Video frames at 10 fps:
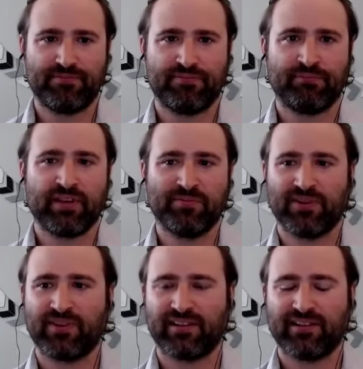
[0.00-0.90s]

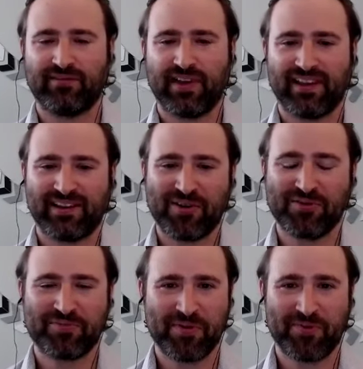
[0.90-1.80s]
people, and I love hanging out
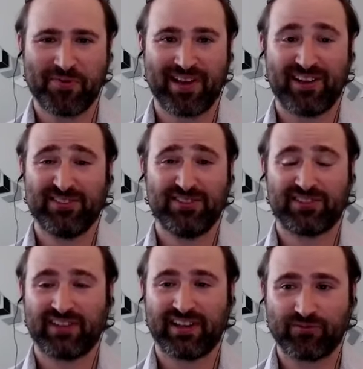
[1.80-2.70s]
with people, but I also
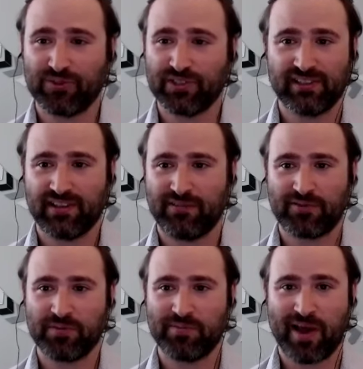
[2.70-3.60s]
just really love
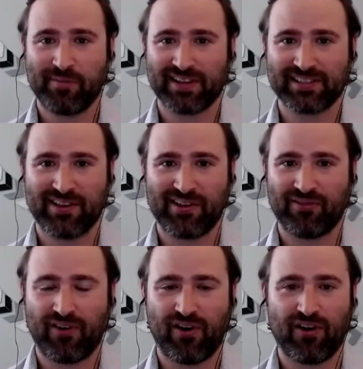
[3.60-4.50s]
to be by myself
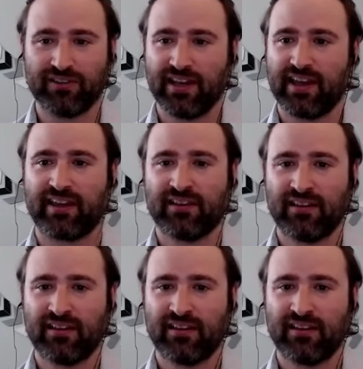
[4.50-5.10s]
all day,